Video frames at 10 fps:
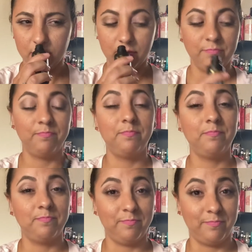
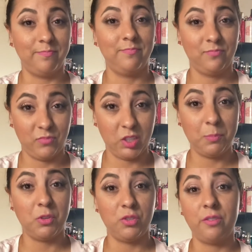It
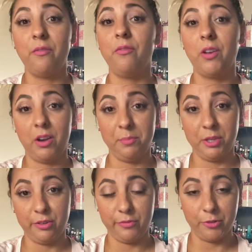smells very
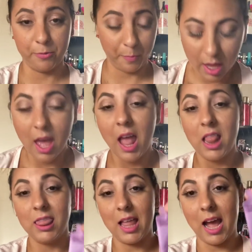beautiful.
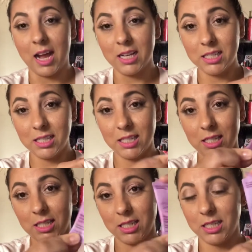
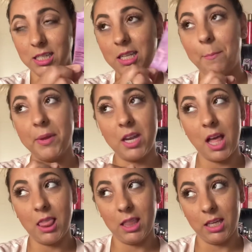Last but
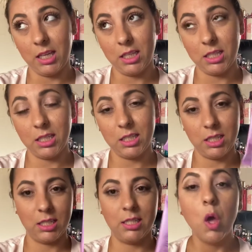not least,
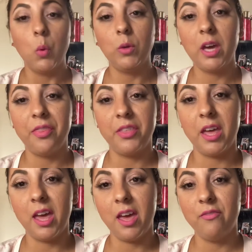we got the
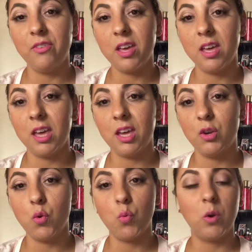Eva
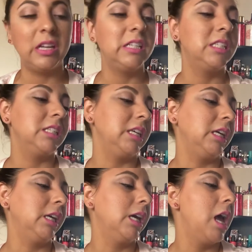
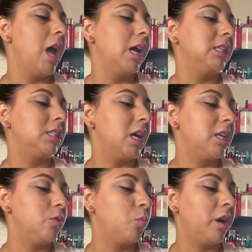NYC
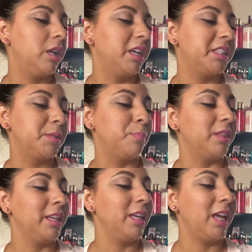10-in-1
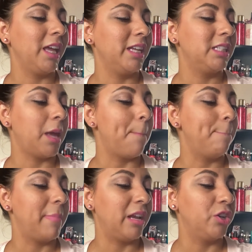Split End
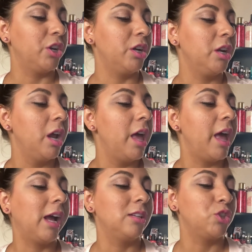Mender.
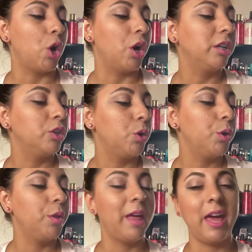Has argan
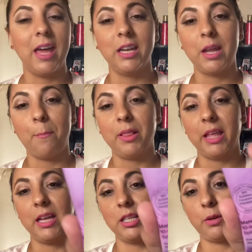oil and
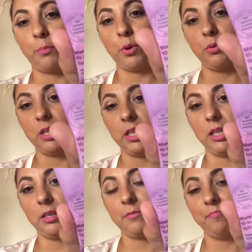plant protein.
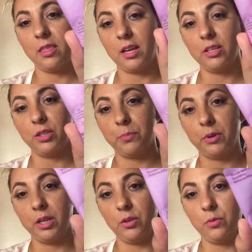That is
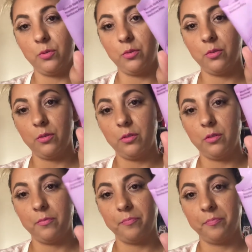pretty cool.
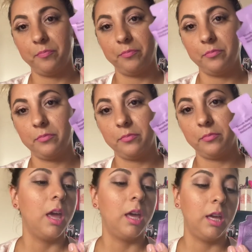
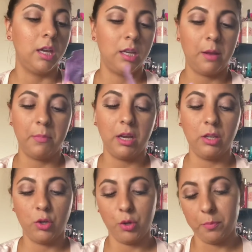And I'm not
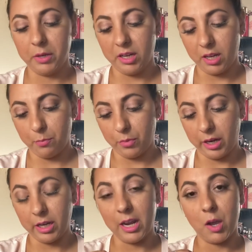going to open it up right
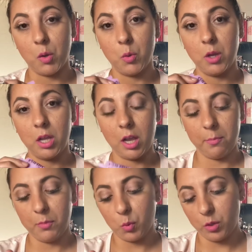now.
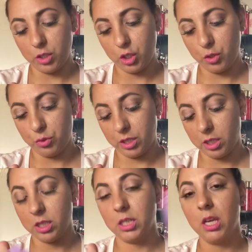I'm going to use
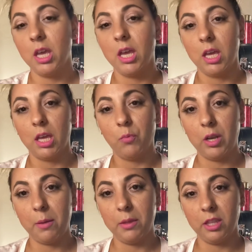it when
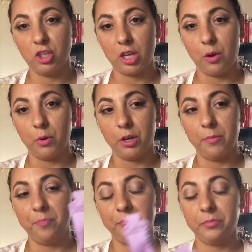I'm in the shower,
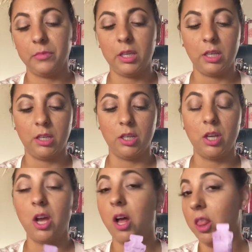and
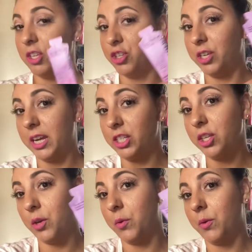I'll let you guys
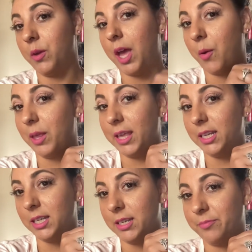know how I liked it.